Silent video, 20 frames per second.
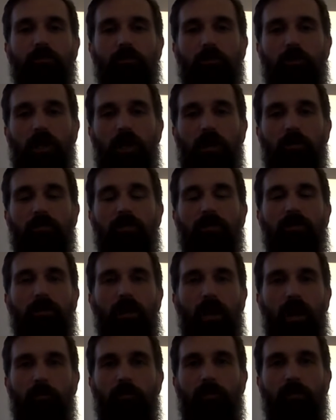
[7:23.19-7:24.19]
cheap,
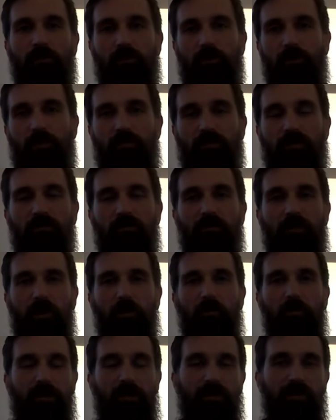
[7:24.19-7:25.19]
non-prescriptive
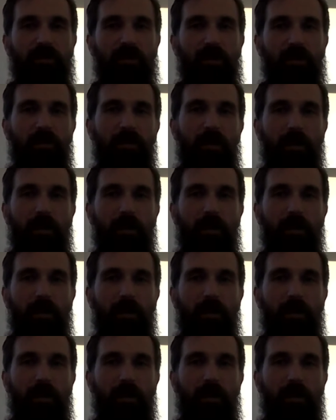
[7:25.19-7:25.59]
therapies